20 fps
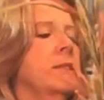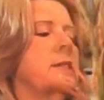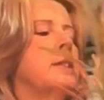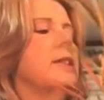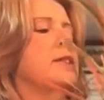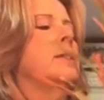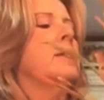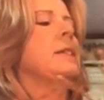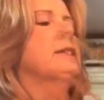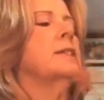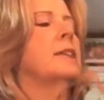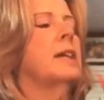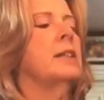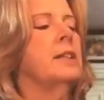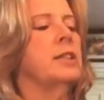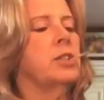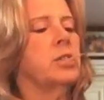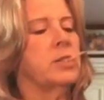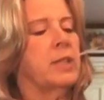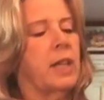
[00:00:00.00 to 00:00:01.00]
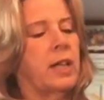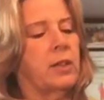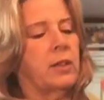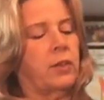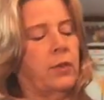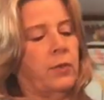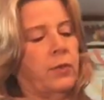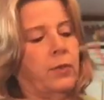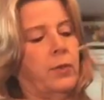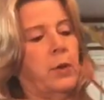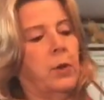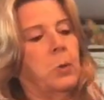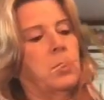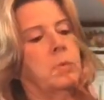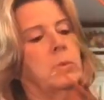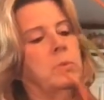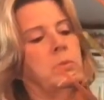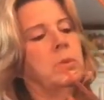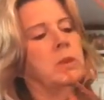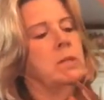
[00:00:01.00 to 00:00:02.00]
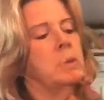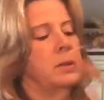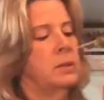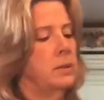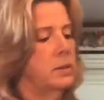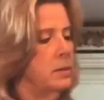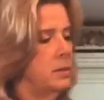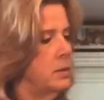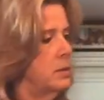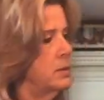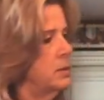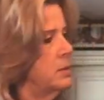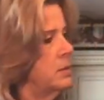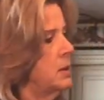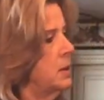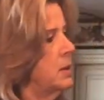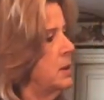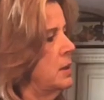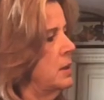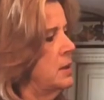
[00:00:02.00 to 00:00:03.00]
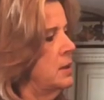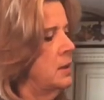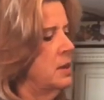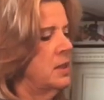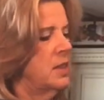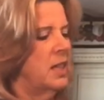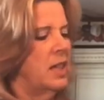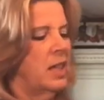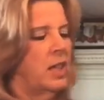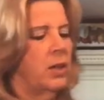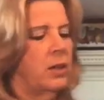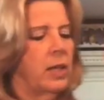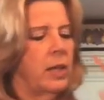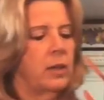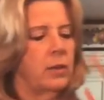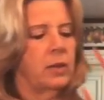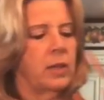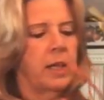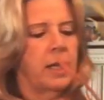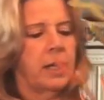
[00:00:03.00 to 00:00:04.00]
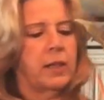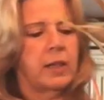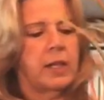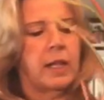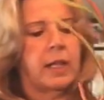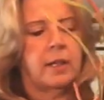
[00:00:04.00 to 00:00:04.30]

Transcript: stick these on each side of the foam, no, I don't like that.